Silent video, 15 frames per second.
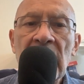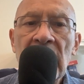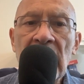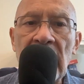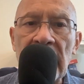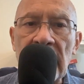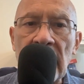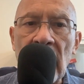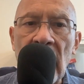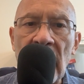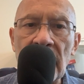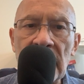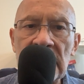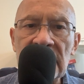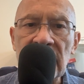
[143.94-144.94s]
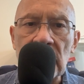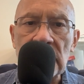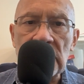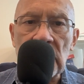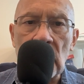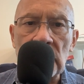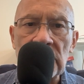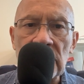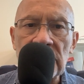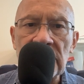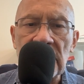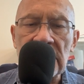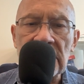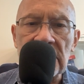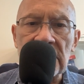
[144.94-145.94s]
a commons for social
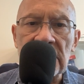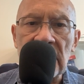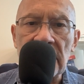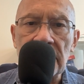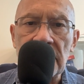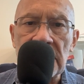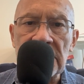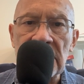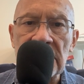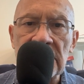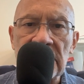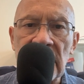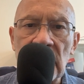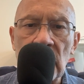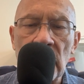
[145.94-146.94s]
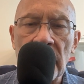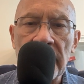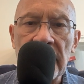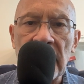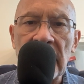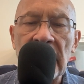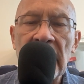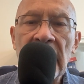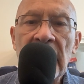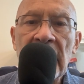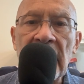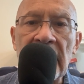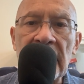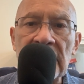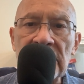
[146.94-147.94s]
justice and business networking,
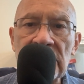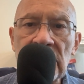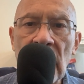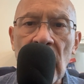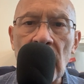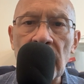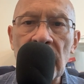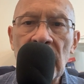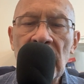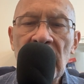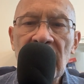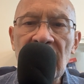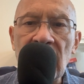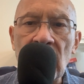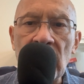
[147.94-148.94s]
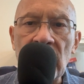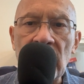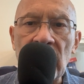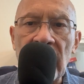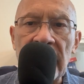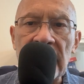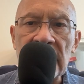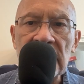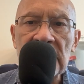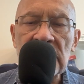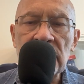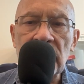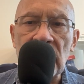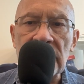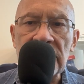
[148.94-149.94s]
and a shop for creative
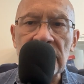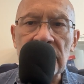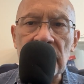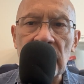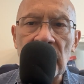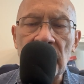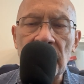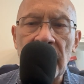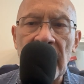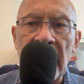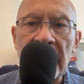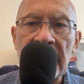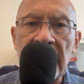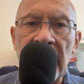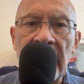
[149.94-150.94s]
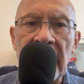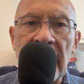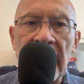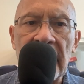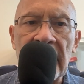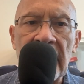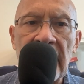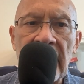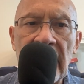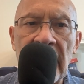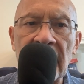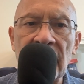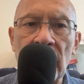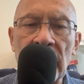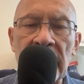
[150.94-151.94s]
expression to combat AI and
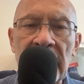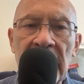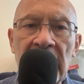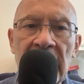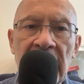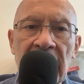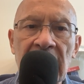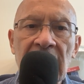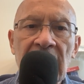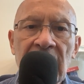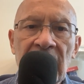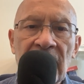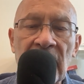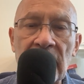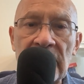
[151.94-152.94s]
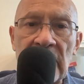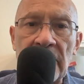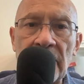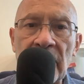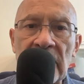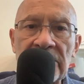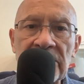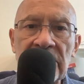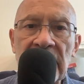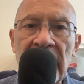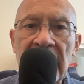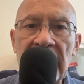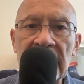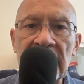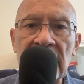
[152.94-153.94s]
for healing from depression
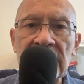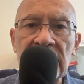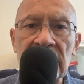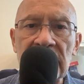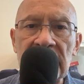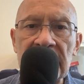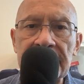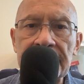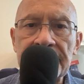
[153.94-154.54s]
and addictions.